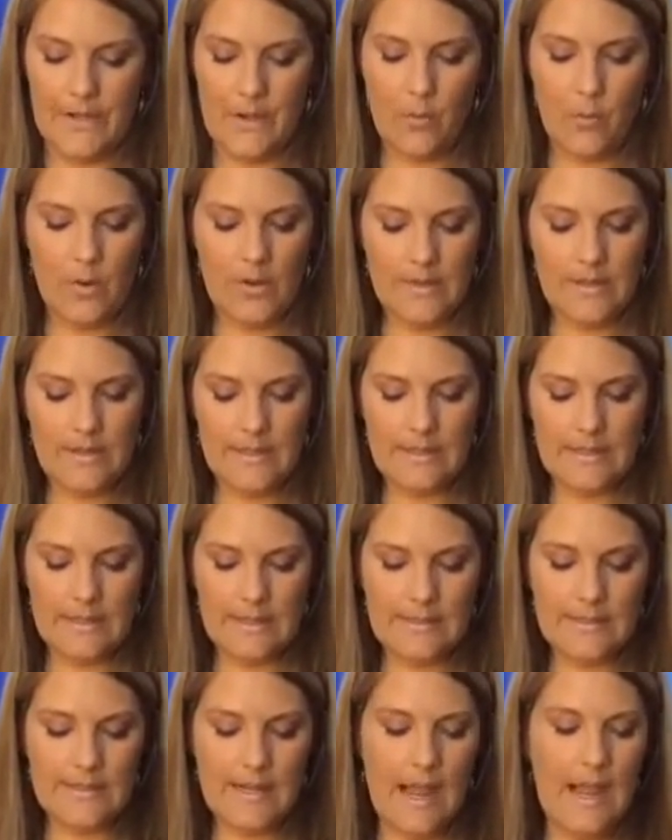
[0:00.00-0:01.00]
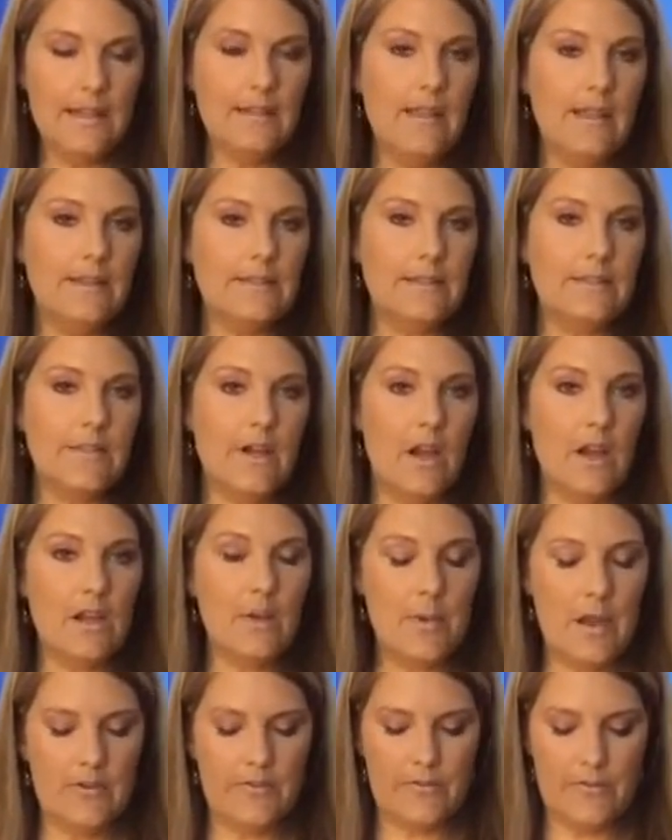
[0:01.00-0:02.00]
Now, one of the things that I like to
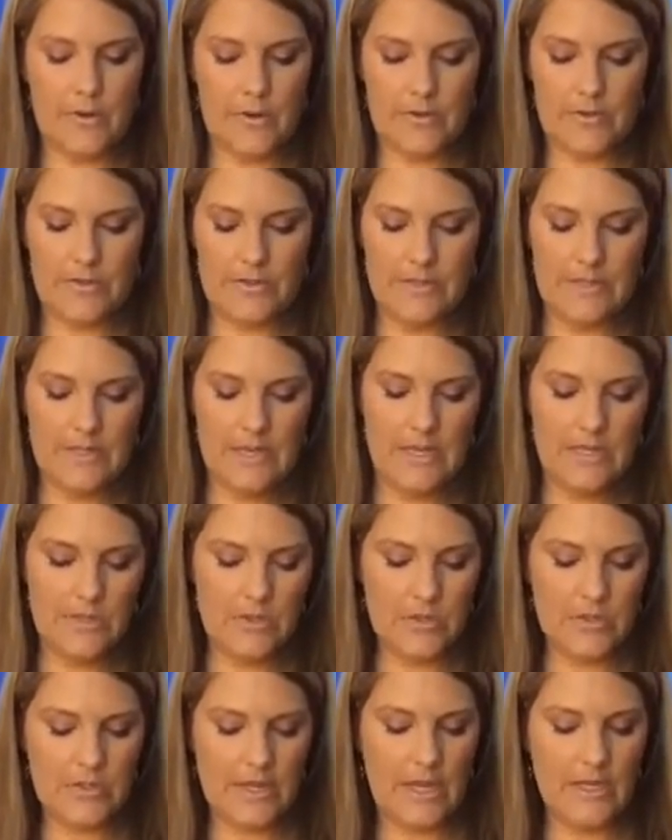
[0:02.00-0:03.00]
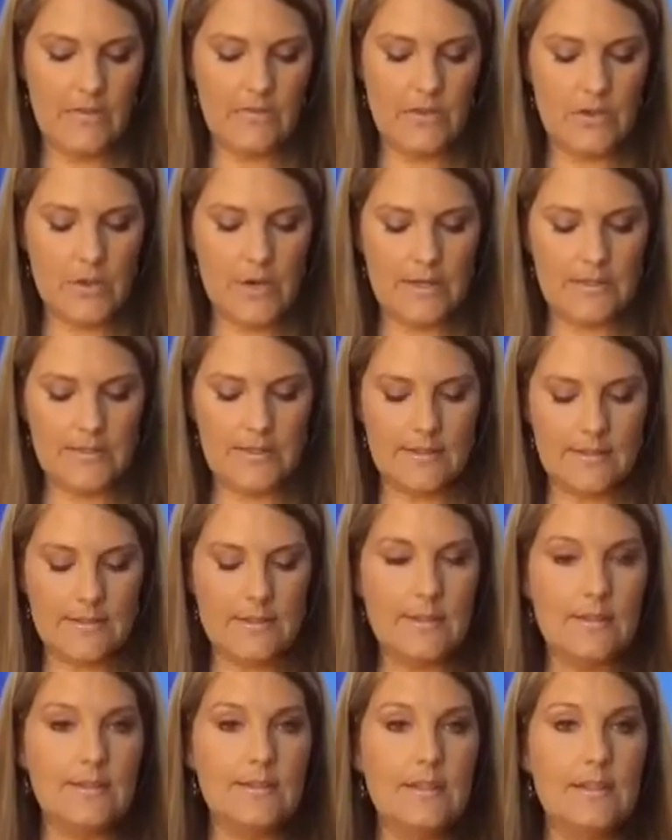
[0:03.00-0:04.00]
talk about first and just kind of address
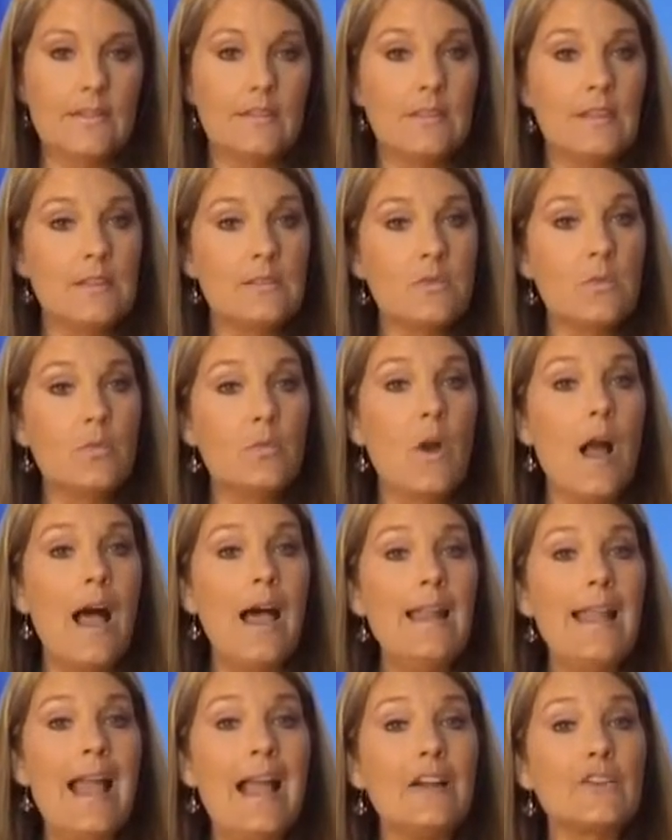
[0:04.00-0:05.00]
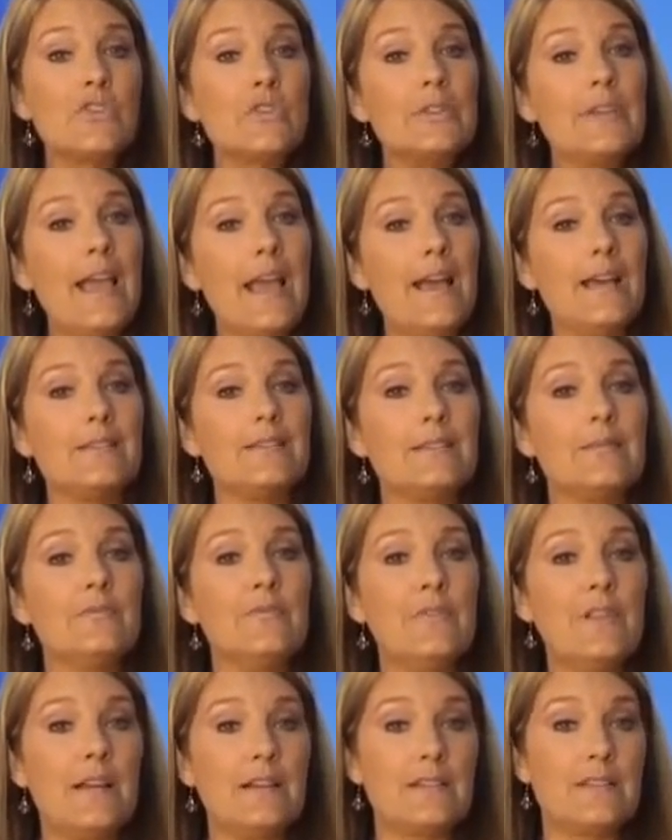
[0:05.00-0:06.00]
this is that this rod actually has
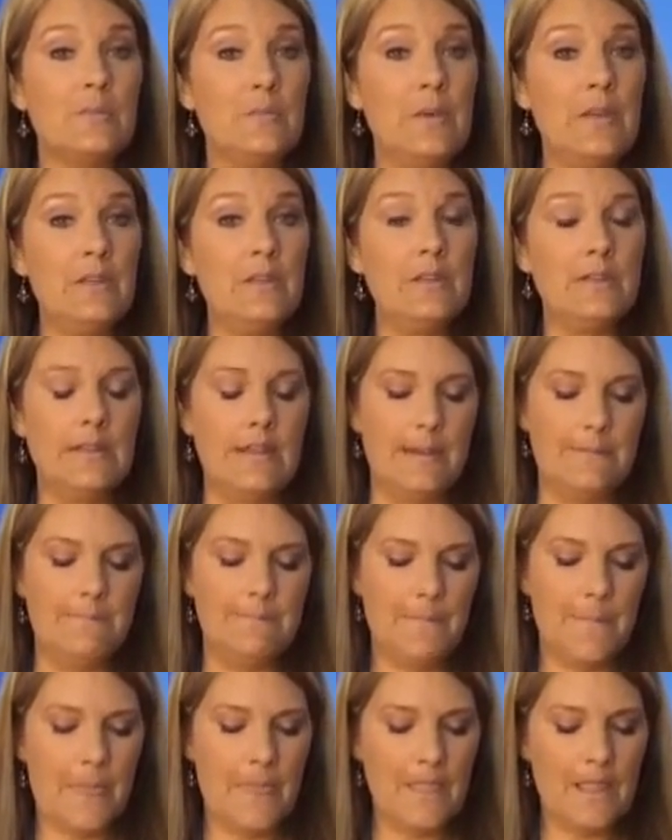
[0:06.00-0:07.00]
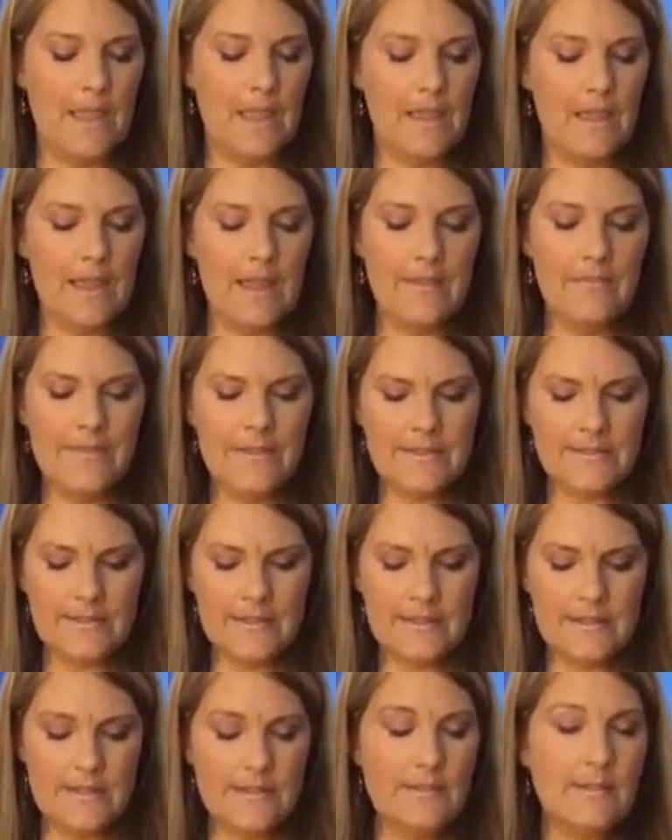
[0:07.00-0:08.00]
some flexibility. And
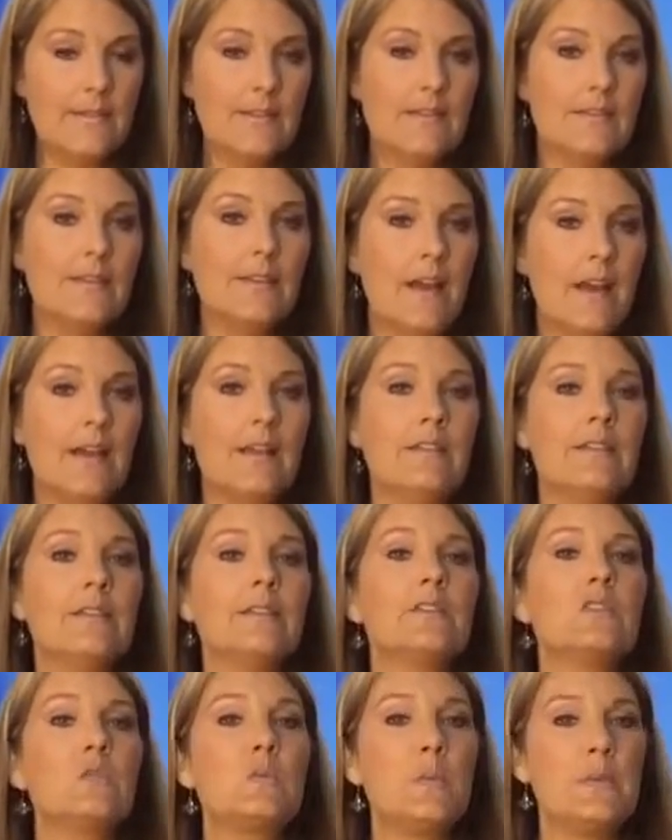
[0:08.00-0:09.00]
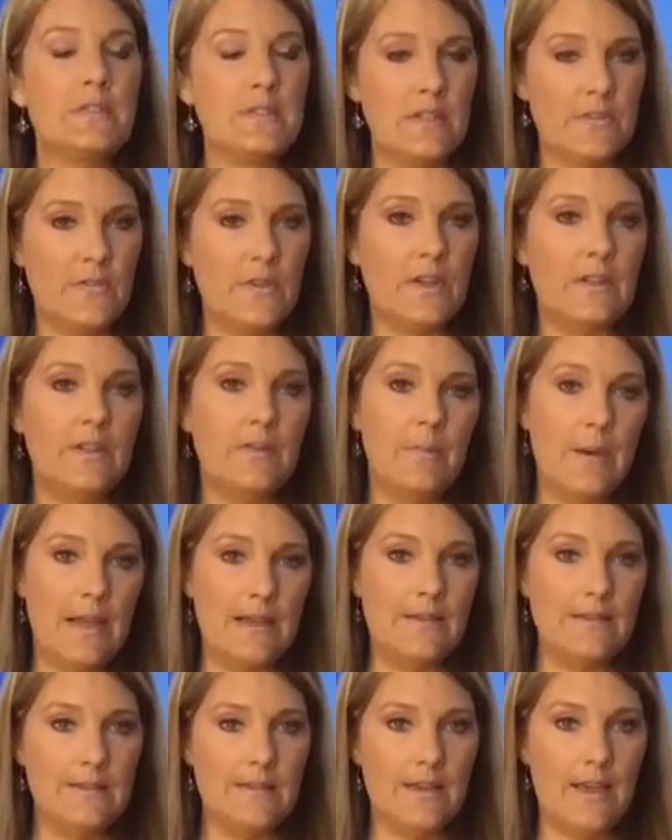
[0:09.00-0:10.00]
this is done specifically
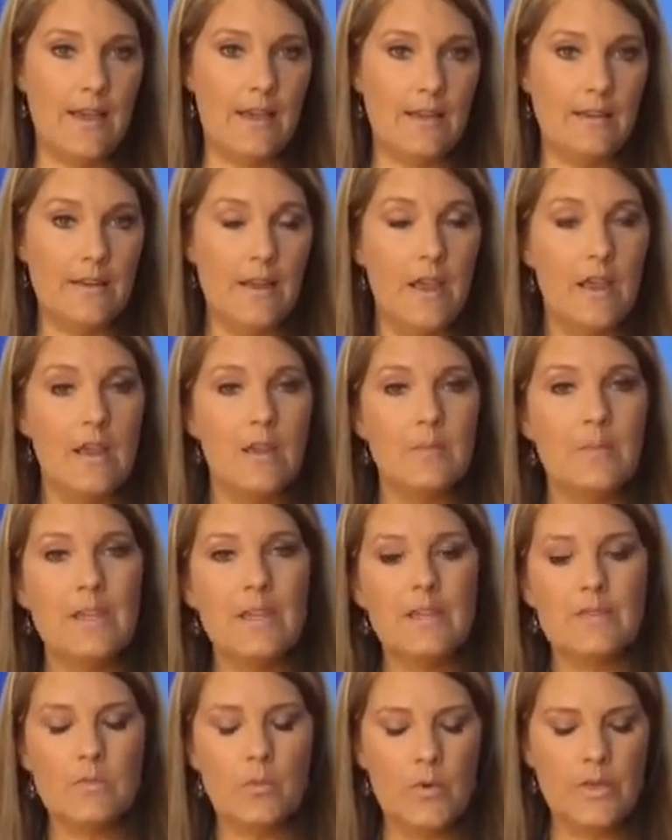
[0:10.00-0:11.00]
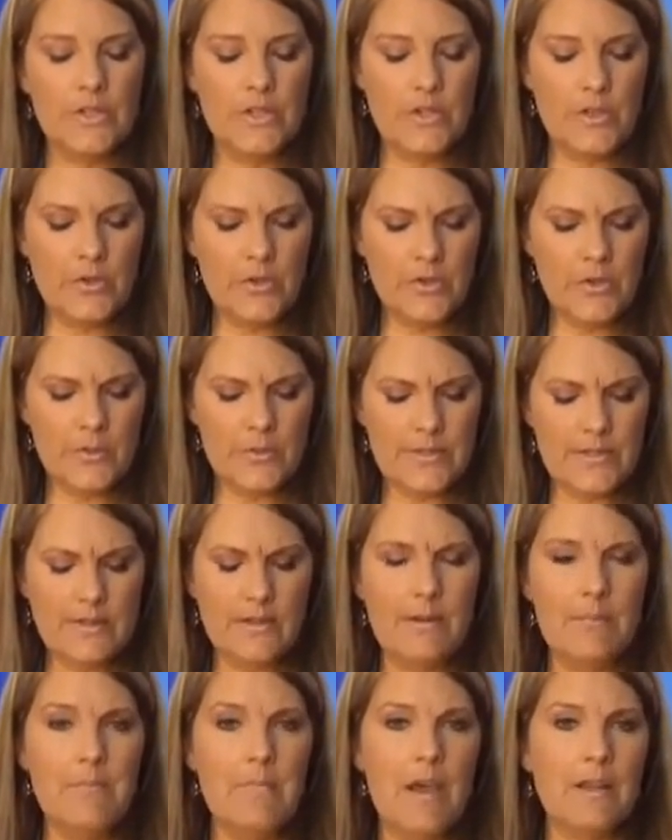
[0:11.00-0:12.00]
by design. Because when you're
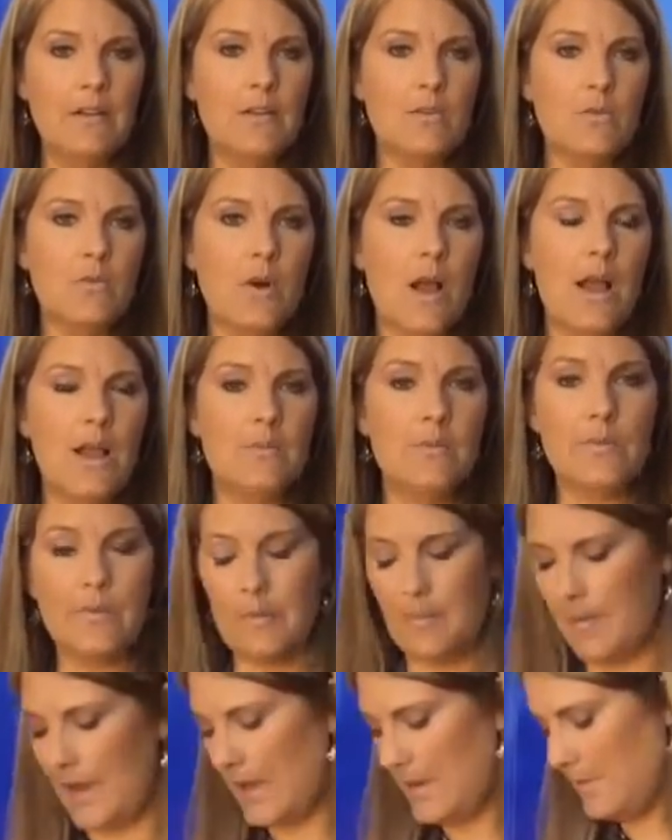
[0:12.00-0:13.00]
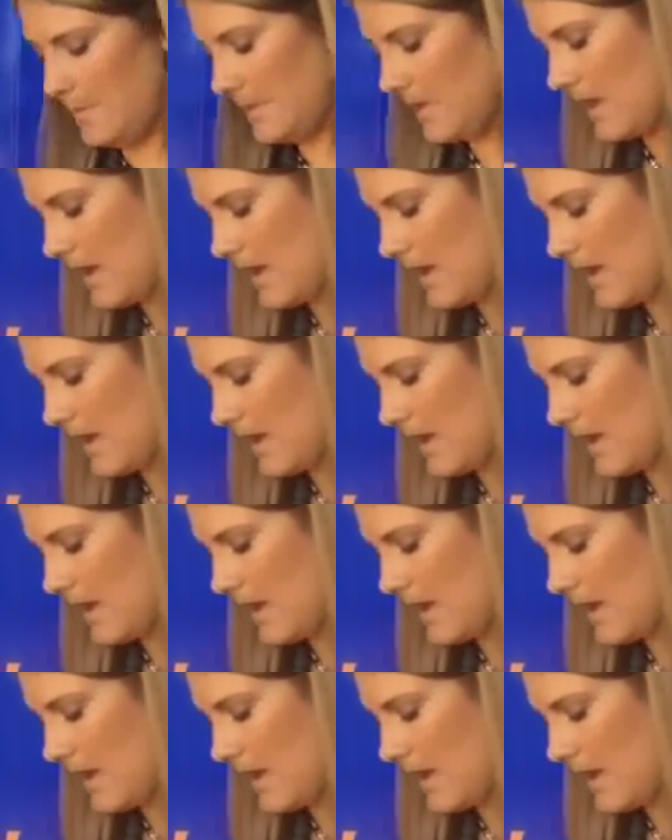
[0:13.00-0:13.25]
using a metal rod with a bite